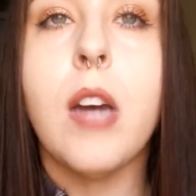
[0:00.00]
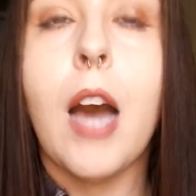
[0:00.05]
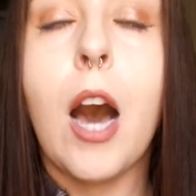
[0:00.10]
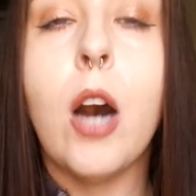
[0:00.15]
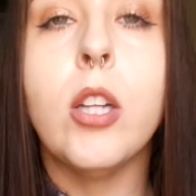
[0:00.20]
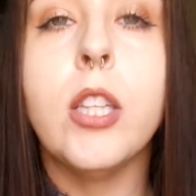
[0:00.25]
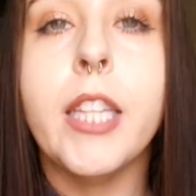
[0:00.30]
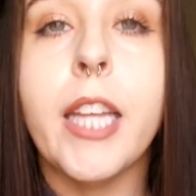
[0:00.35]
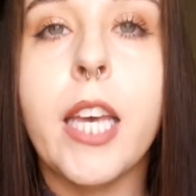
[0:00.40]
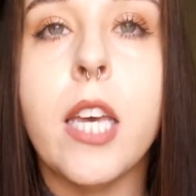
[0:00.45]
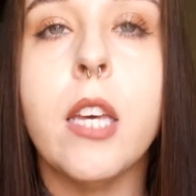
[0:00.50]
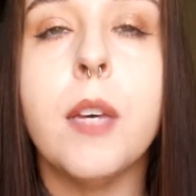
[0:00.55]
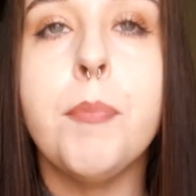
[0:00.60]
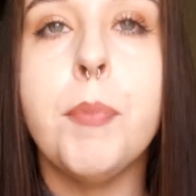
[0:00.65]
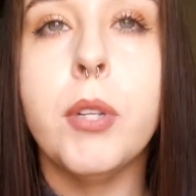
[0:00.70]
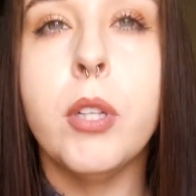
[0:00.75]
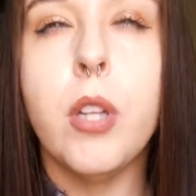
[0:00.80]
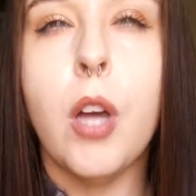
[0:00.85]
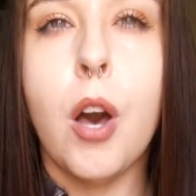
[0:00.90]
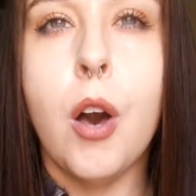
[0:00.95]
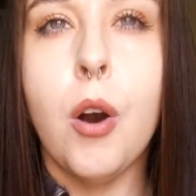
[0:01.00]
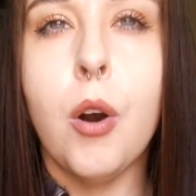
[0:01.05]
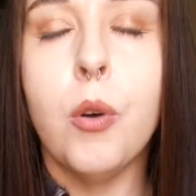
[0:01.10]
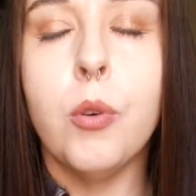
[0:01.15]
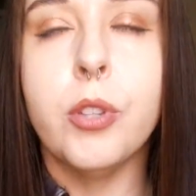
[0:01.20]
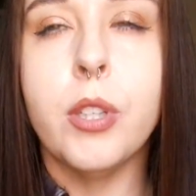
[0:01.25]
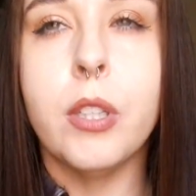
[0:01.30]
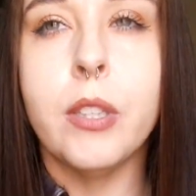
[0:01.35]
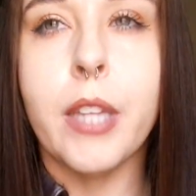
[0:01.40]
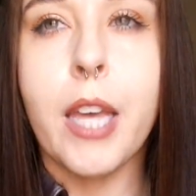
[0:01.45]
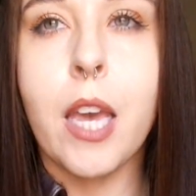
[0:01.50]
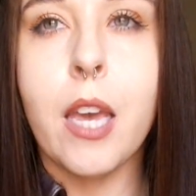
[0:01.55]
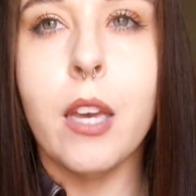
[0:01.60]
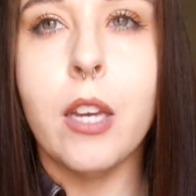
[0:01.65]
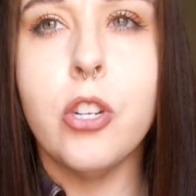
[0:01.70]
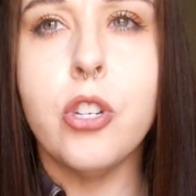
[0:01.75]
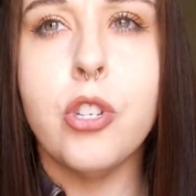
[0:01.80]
I'll link below the link